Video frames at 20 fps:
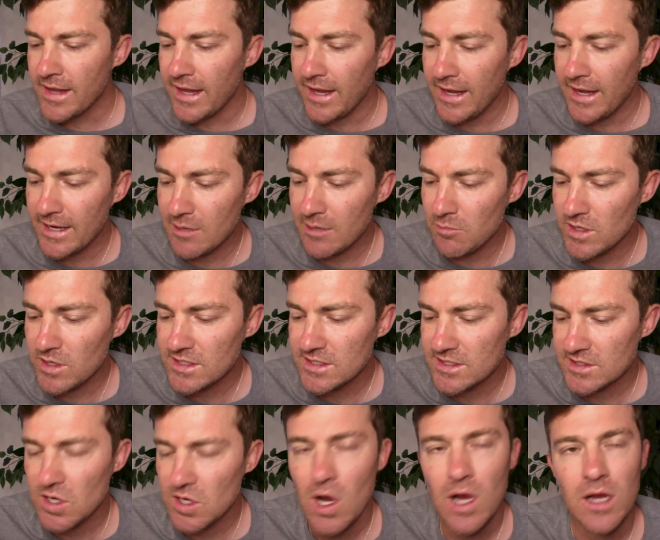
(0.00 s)
And I wanted
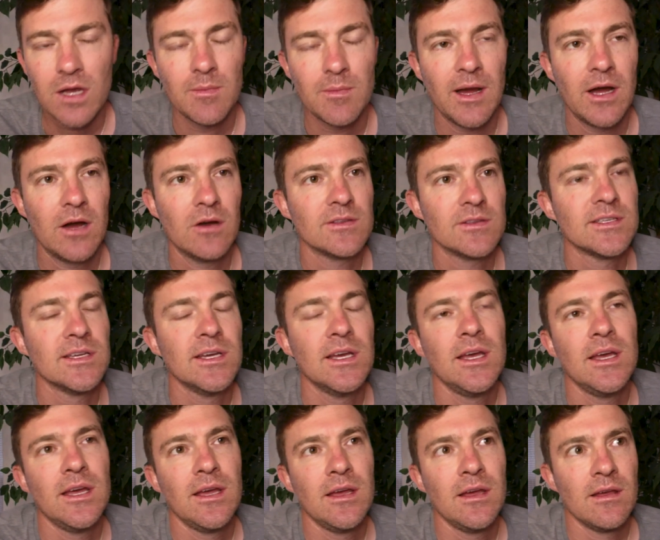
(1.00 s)
to talk about
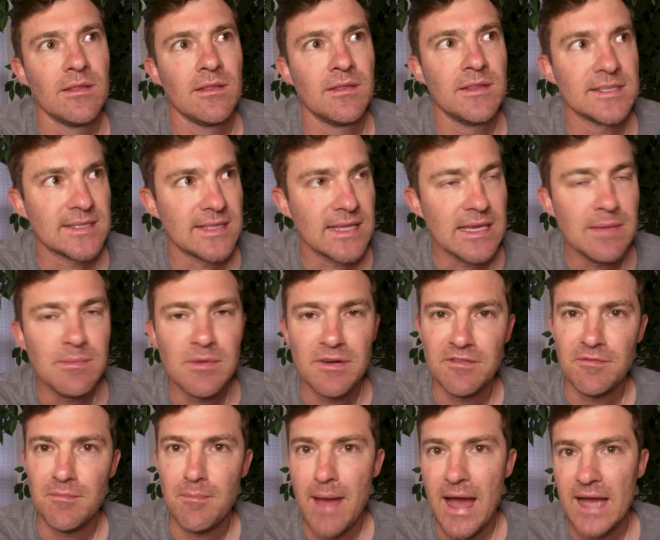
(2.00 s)
this theme
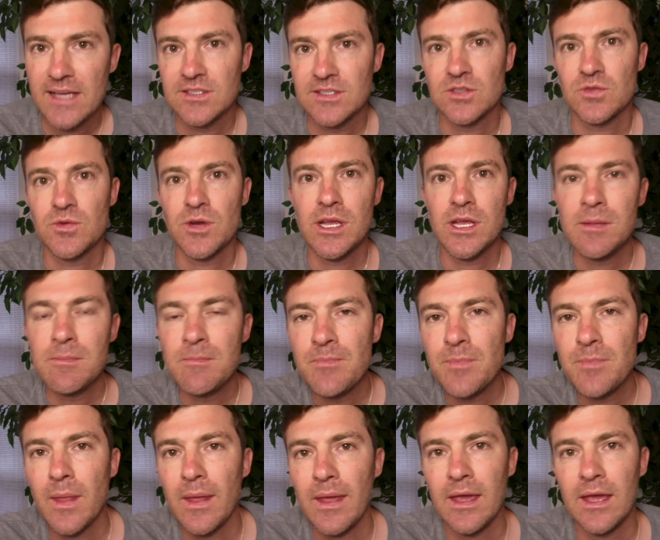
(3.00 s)
of mastery.
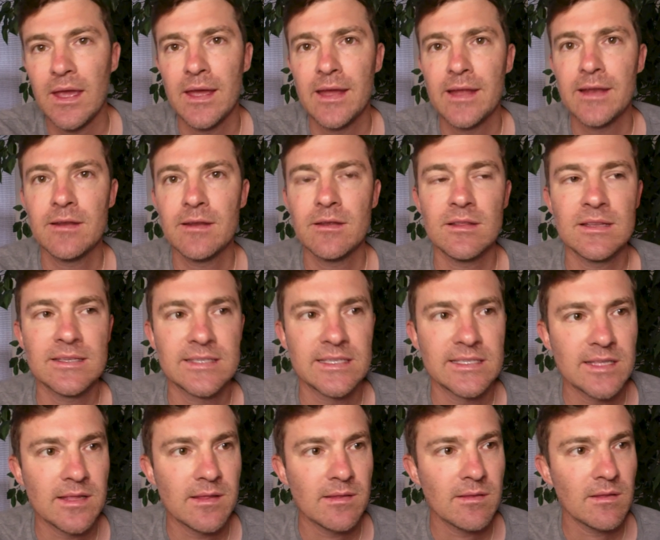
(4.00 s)
And this
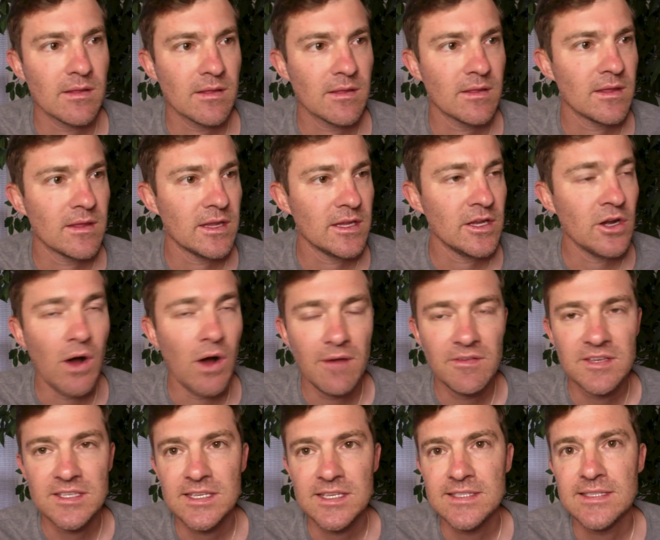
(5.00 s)
is, the, you know,
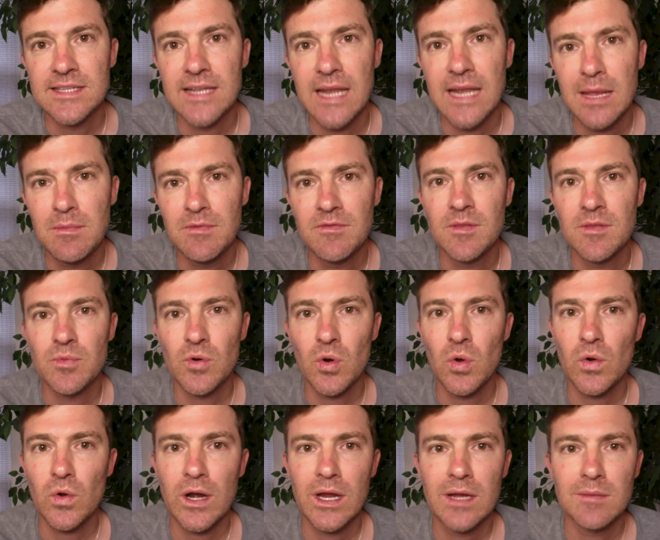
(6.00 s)
obviously it's the name of the
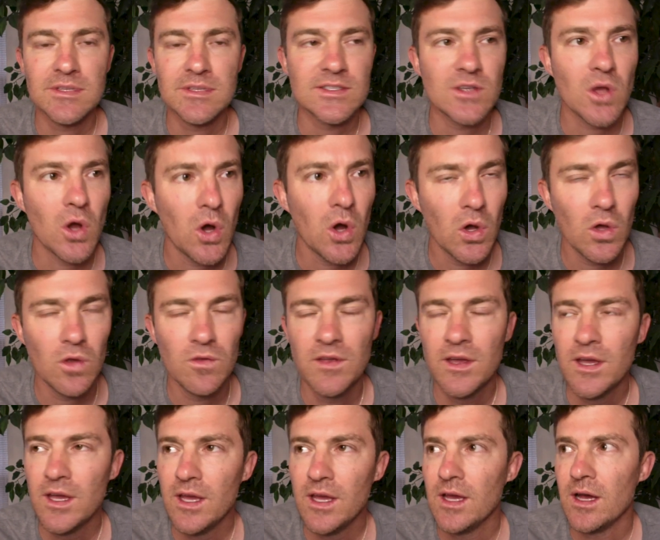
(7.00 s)
program. It's called
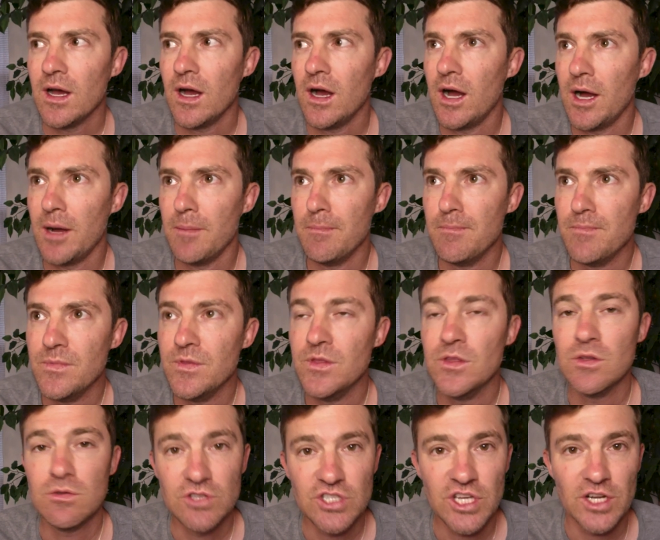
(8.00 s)
um,
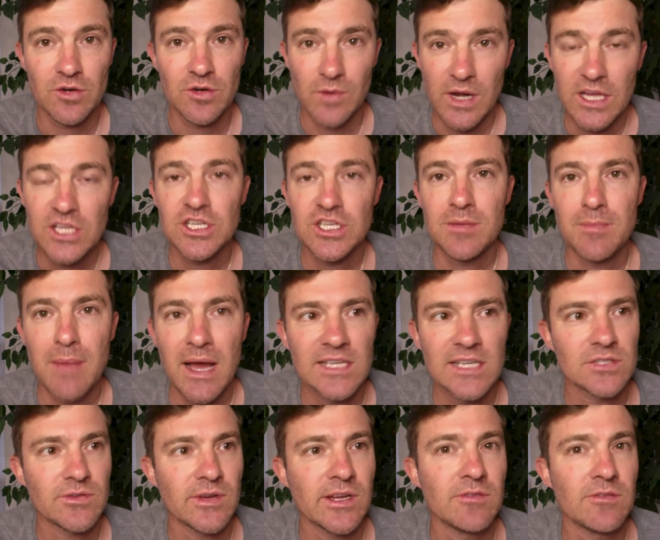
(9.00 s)
new generation
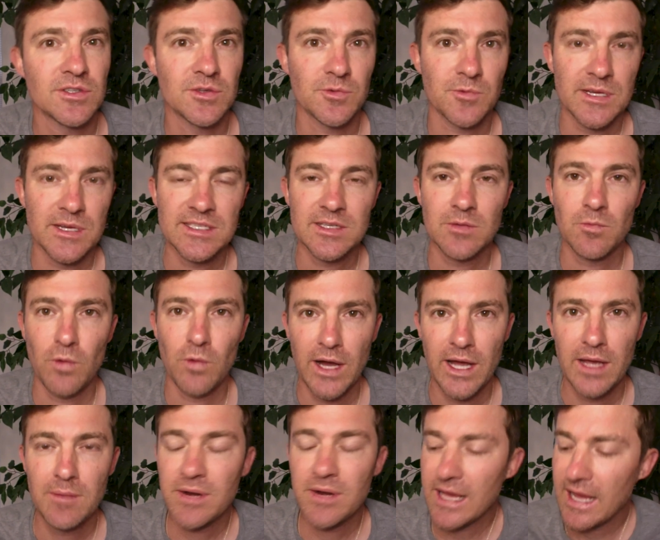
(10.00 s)
mastery, and there's a reason
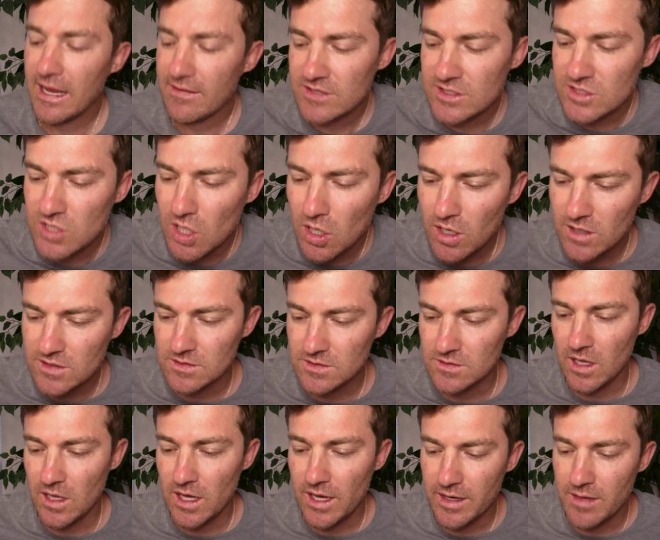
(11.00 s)
why. But I haven't talked a
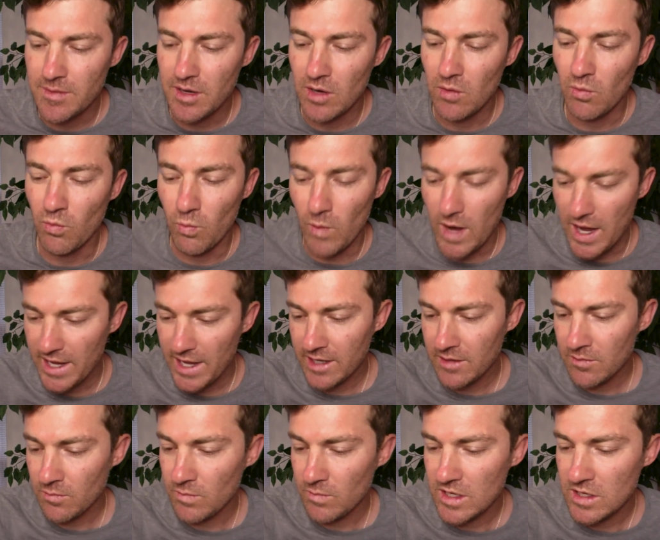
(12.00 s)
lot about
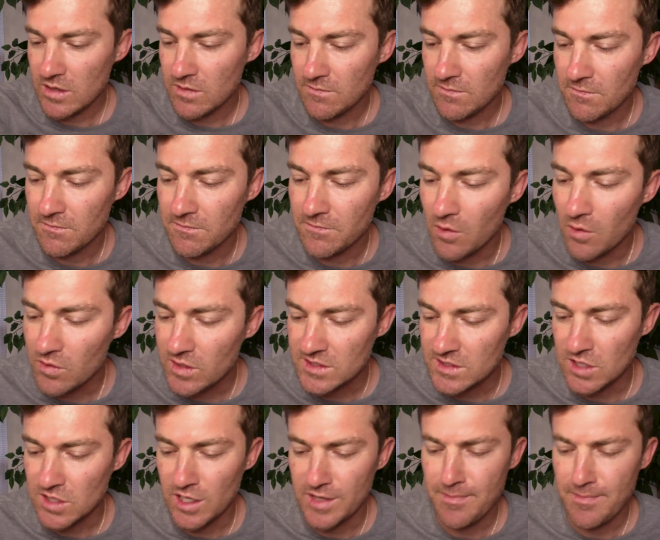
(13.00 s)
why we
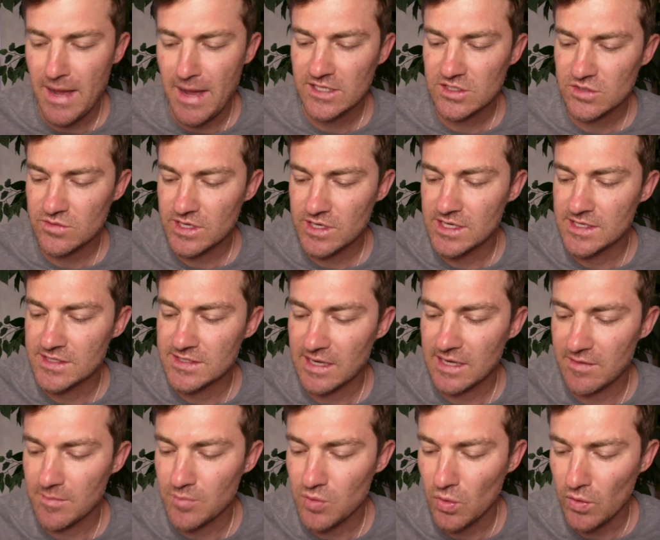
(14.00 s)
focus on mastery inside
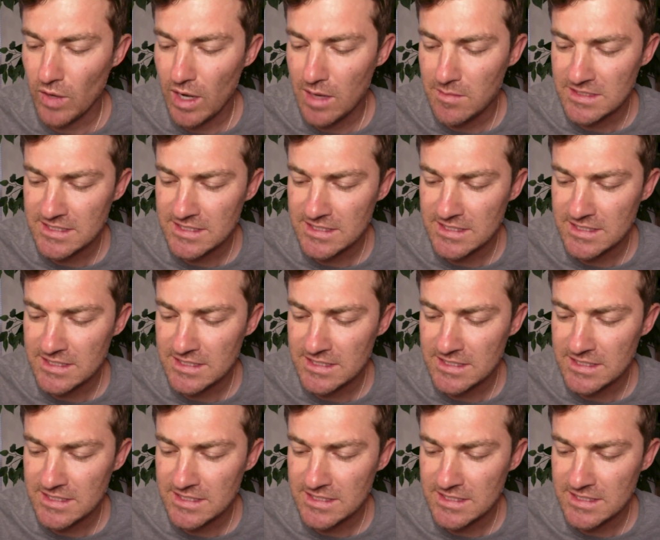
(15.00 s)
of the program.